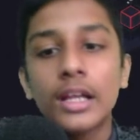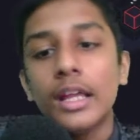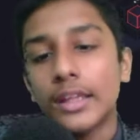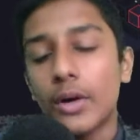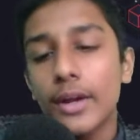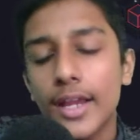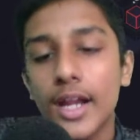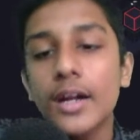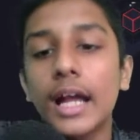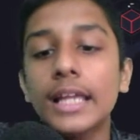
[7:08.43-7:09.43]
Now
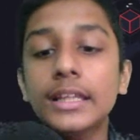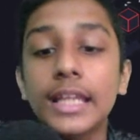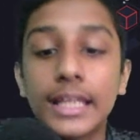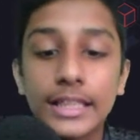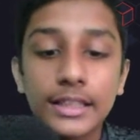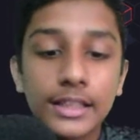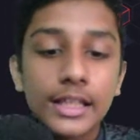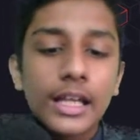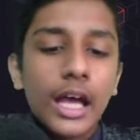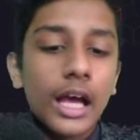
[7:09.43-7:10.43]
here I think
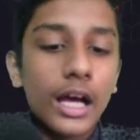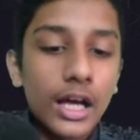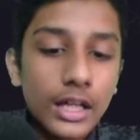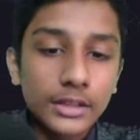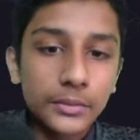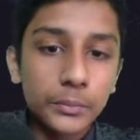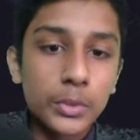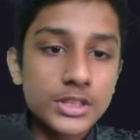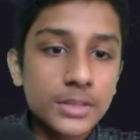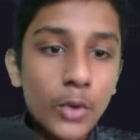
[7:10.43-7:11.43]

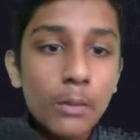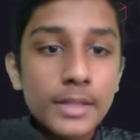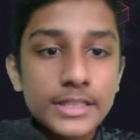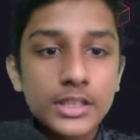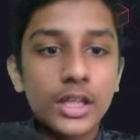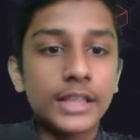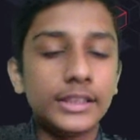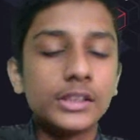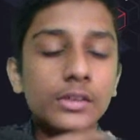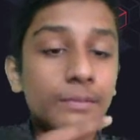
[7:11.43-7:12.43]
was the moment
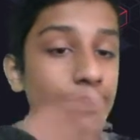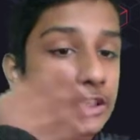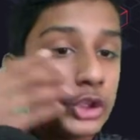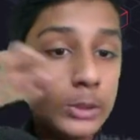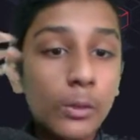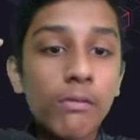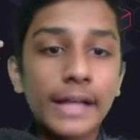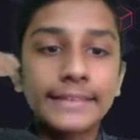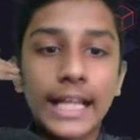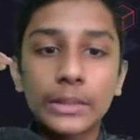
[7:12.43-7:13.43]
until which Dubov
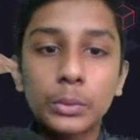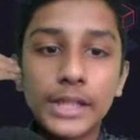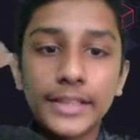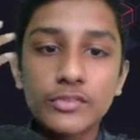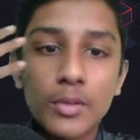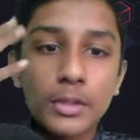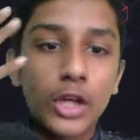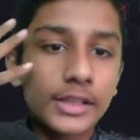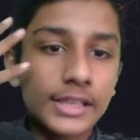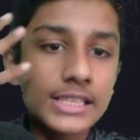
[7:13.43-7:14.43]
had calculated from a
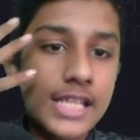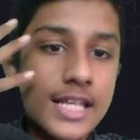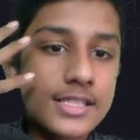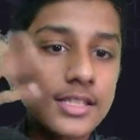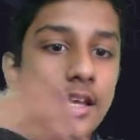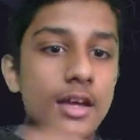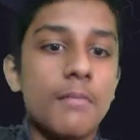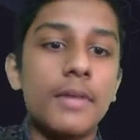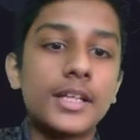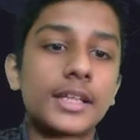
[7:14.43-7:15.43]
long distance,
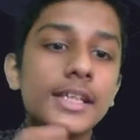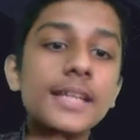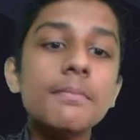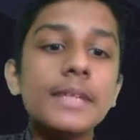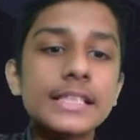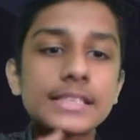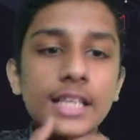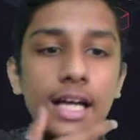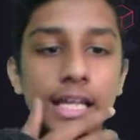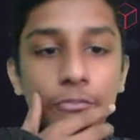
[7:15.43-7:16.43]
but he missed,
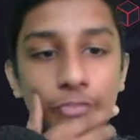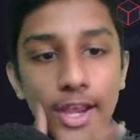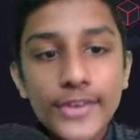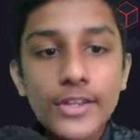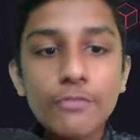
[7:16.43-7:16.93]
and a very